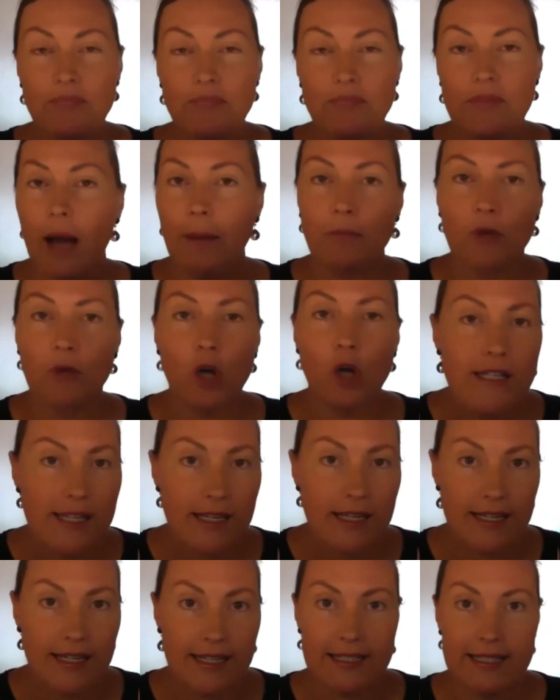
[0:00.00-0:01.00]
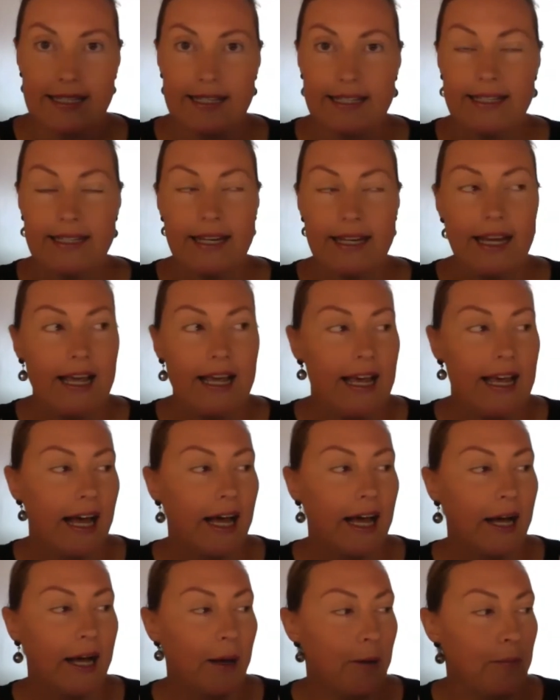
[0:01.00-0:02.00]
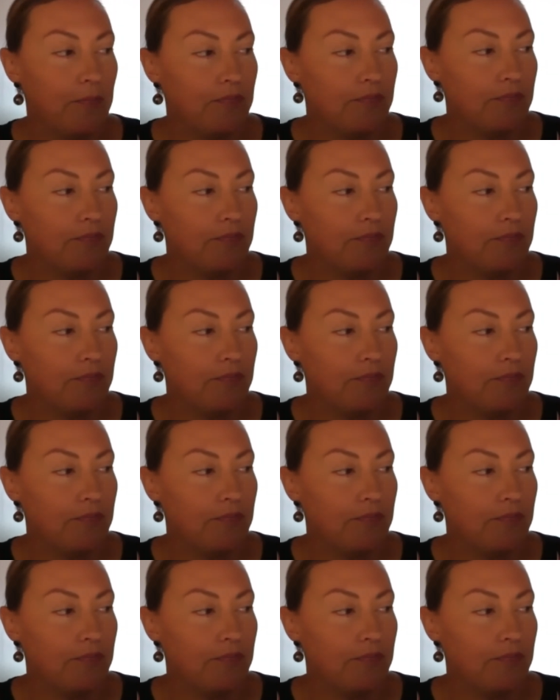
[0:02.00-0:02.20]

I'm not a scientist. I